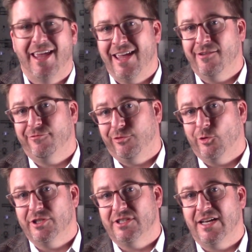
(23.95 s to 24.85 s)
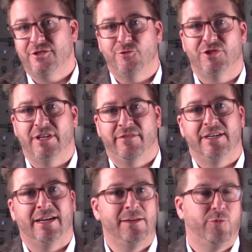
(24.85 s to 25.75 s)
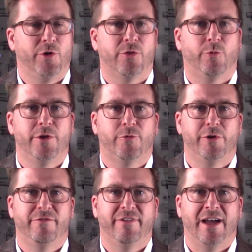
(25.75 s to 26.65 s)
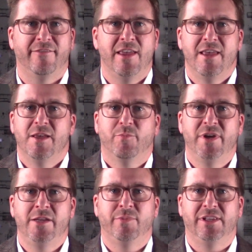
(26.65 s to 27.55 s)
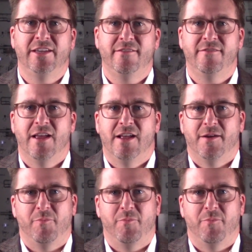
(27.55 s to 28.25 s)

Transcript: and Florida Statute 790.335, many believe